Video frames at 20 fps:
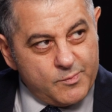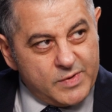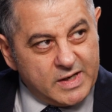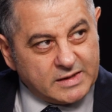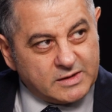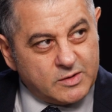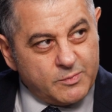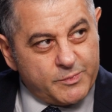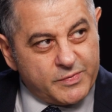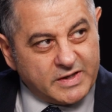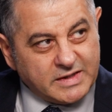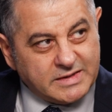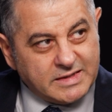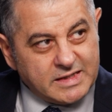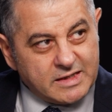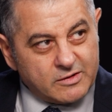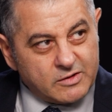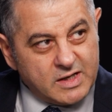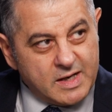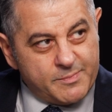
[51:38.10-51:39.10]
But
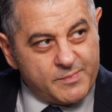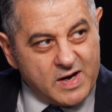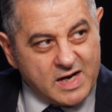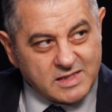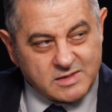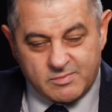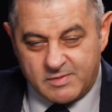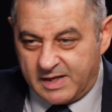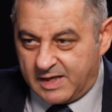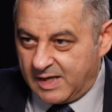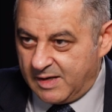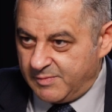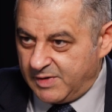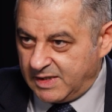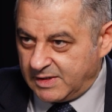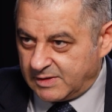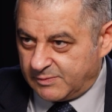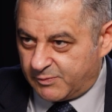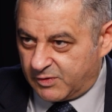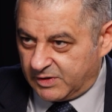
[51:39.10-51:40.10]
prédire n'est pas expliquer
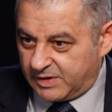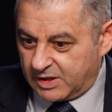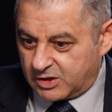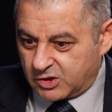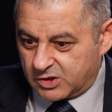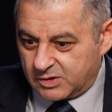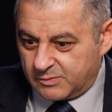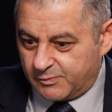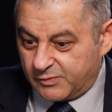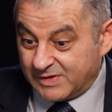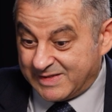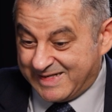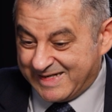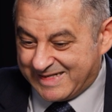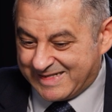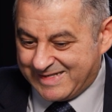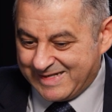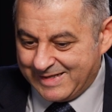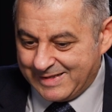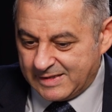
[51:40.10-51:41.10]
means
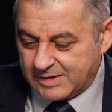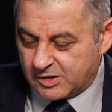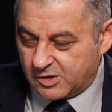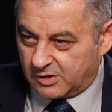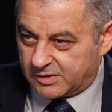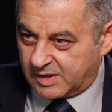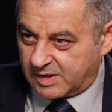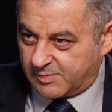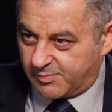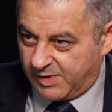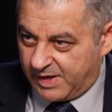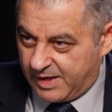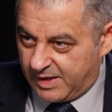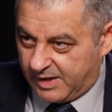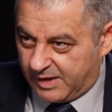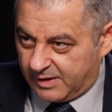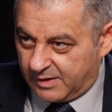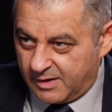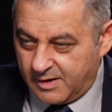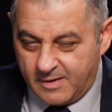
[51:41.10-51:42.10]
predicting is not
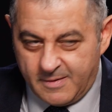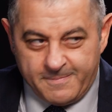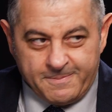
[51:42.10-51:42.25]
explaining,